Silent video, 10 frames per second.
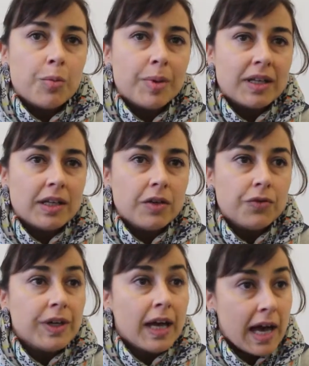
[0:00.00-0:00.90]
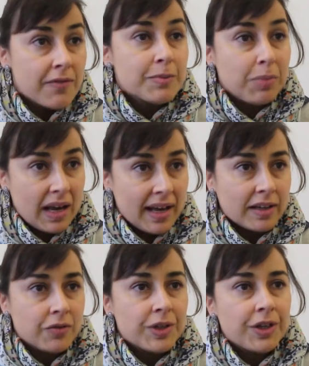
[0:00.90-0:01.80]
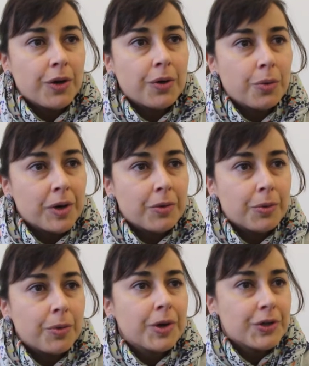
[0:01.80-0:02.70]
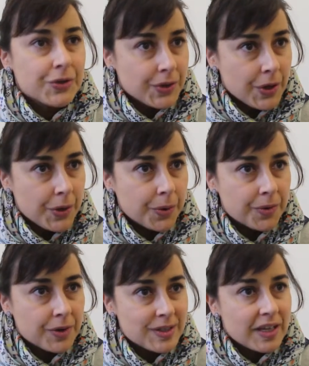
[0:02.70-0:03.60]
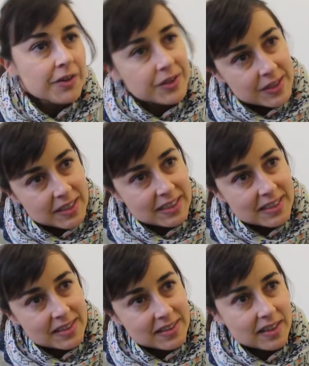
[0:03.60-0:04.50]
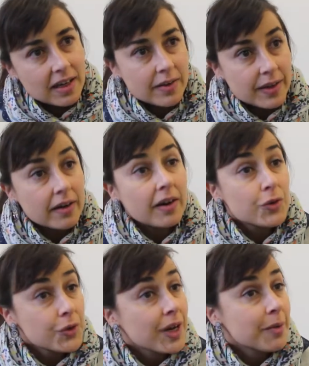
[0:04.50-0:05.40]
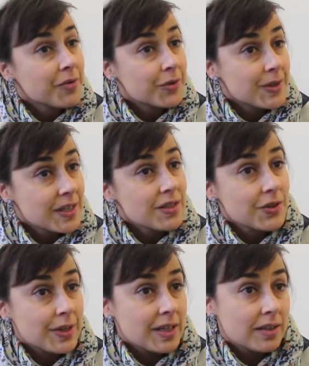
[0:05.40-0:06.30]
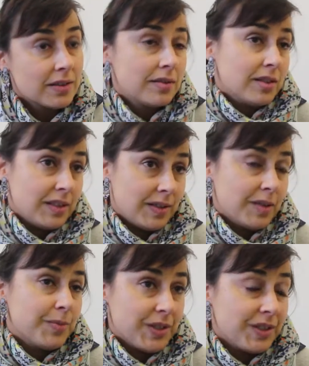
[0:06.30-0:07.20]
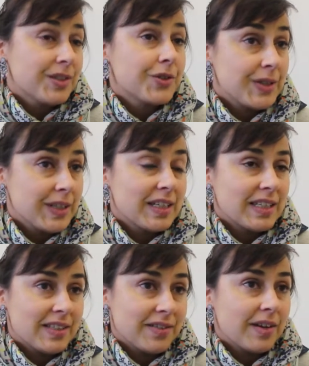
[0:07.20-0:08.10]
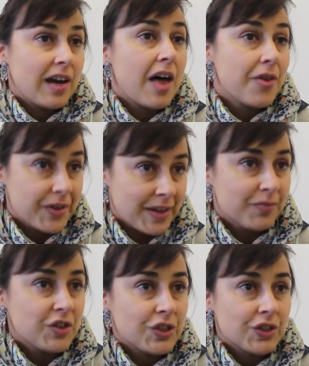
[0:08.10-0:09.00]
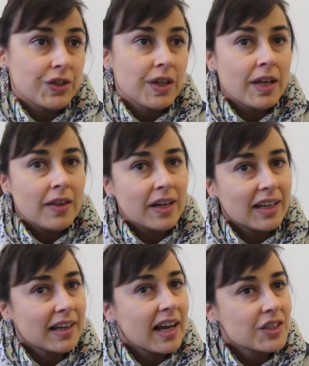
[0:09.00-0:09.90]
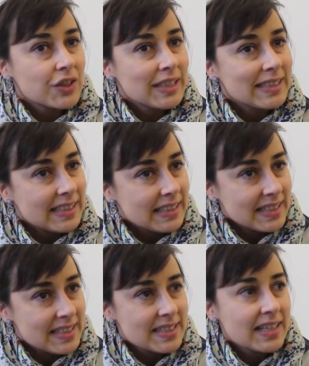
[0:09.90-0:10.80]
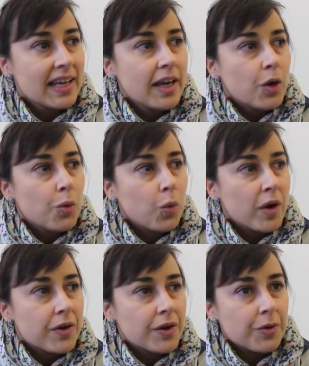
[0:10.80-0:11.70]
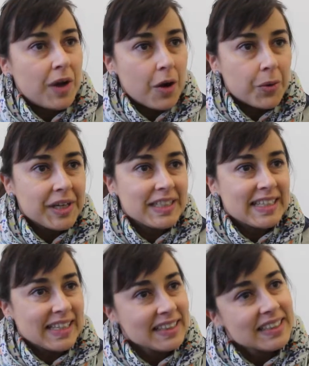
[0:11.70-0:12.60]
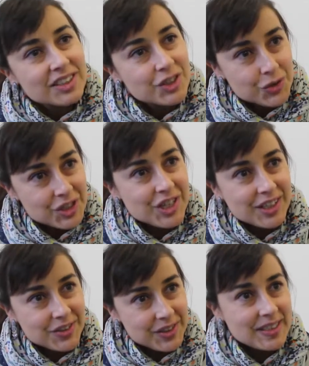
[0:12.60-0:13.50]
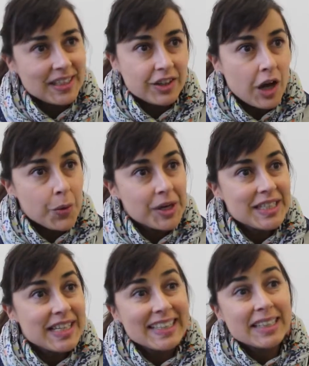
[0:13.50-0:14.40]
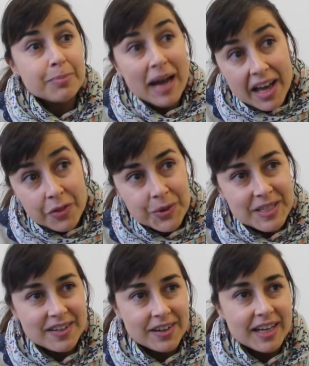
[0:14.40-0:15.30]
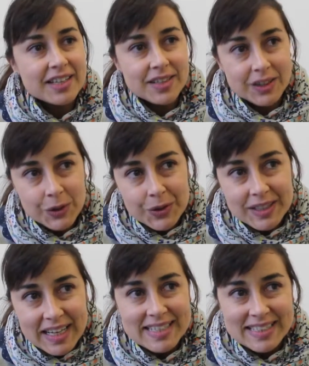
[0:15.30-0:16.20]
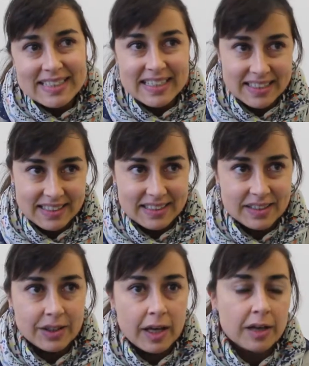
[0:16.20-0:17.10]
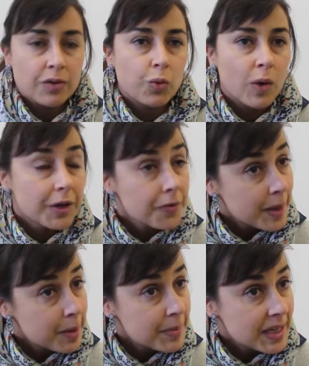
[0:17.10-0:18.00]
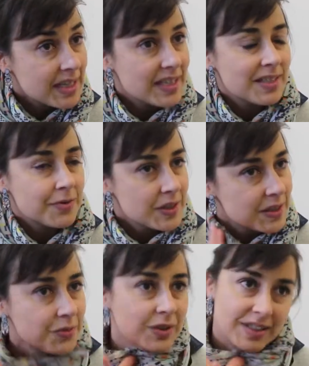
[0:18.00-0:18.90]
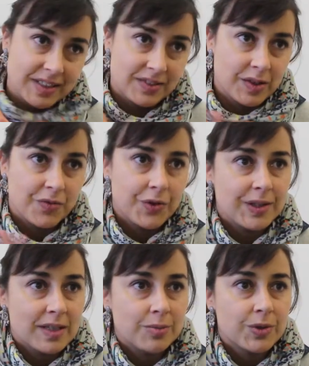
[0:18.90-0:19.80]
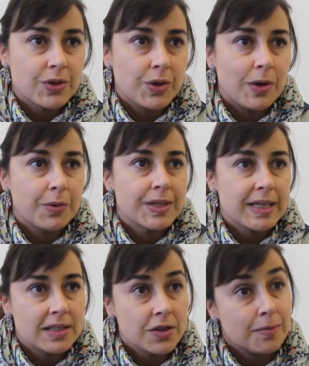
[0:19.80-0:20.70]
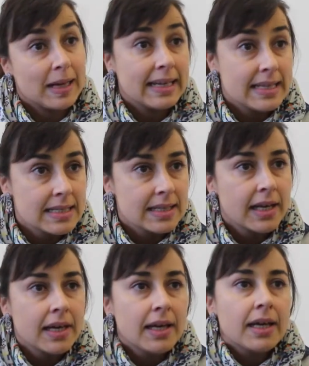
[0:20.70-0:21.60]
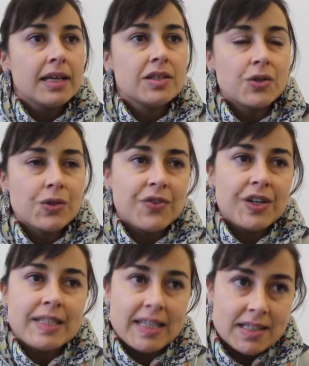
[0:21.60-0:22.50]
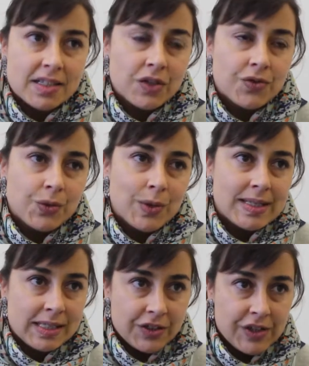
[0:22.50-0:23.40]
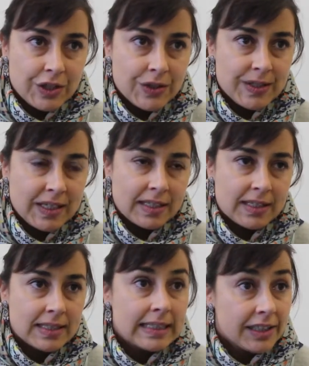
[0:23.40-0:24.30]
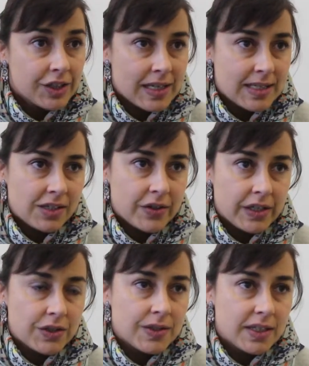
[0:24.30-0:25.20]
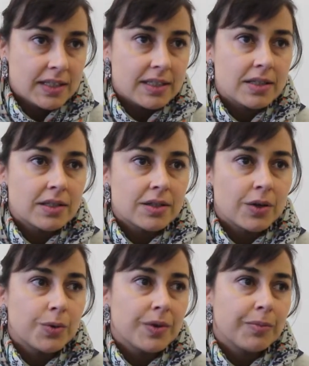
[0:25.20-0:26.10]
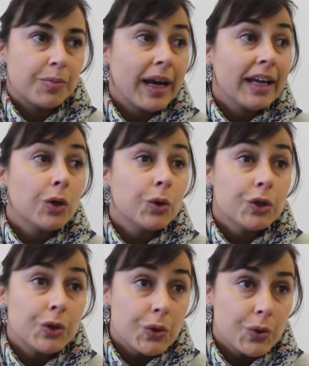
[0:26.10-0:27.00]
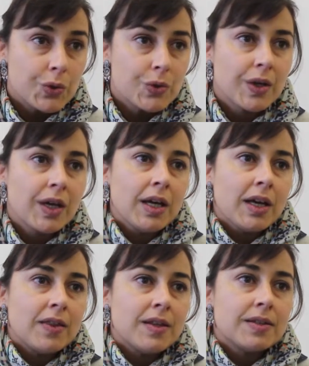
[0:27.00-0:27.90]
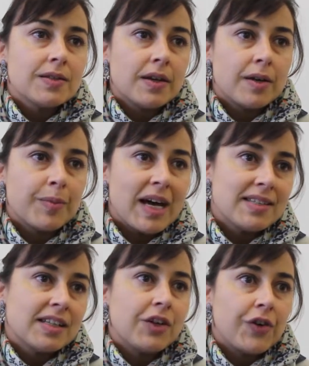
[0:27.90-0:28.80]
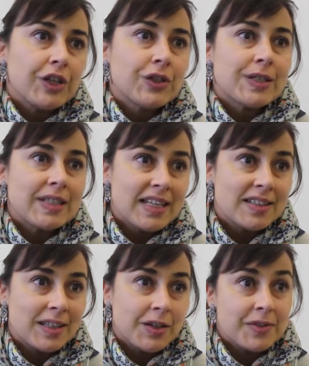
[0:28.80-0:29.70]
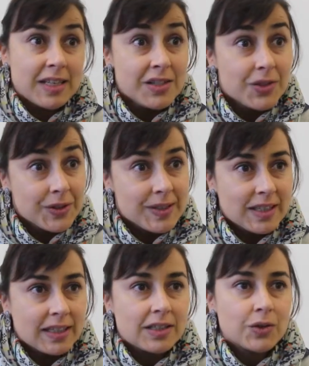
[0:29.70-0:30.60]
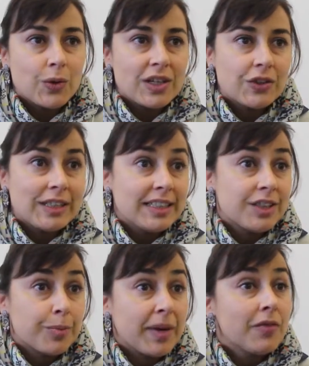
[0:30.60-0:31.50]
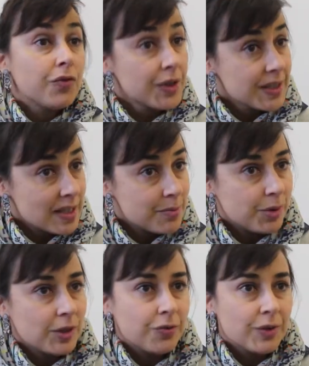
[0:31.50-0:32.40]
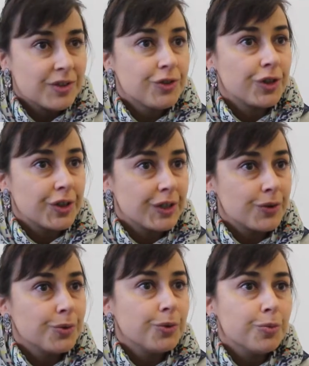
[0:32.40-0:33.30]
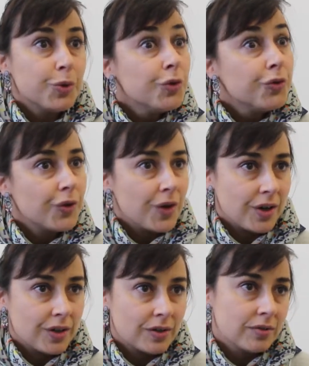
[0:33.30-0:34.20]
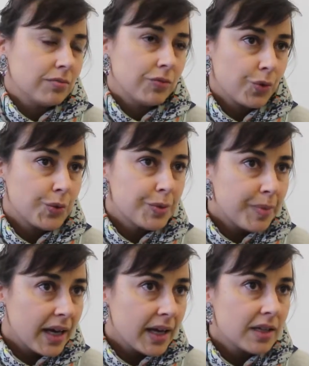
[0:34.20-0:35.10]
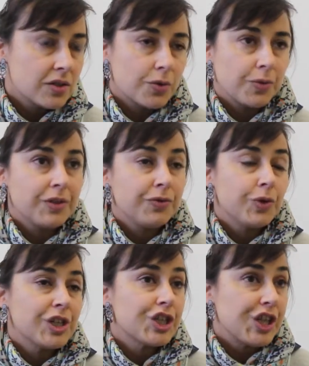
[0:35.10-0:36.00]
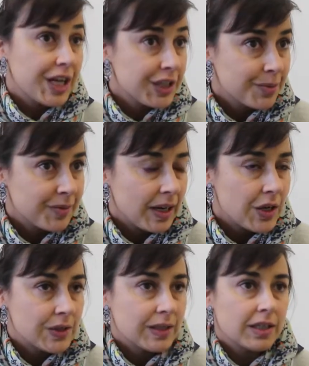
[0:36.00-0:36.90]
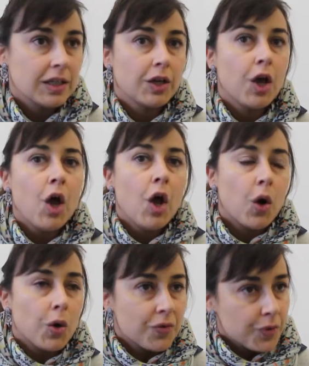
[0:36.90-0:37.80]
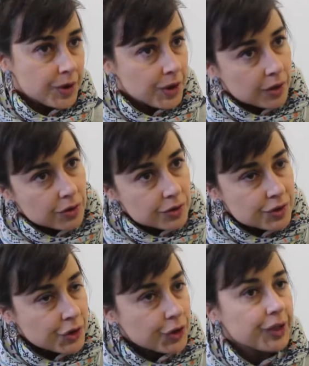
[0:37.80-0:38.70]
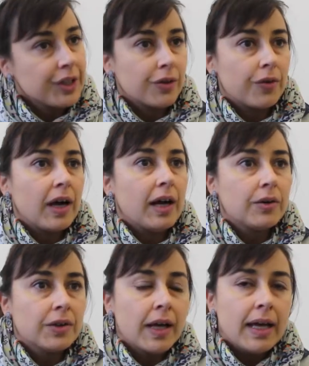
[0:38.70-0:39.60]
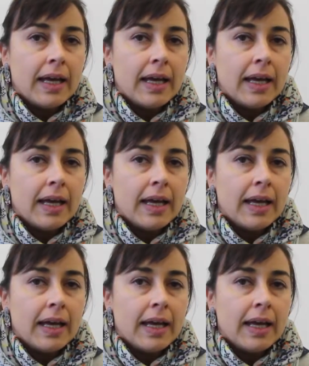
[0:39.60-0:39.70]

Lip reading: But if we have a plan, if we know where we want to go, there's other signals that are also coming from sensory systems, sensory signals other than vision, that can actually tell us whether our intended trajectories and our intended pathways are executed as intended. And one of them is the vestibular system, for example. So our sense of balance is also very sensitive to acceleration signals, linear acceleration signals. So the brain could use these acceleration sensitive sensory signals to actually determine, for example, if we started to move on through space, or if we're changing velocity, or if we're turning around.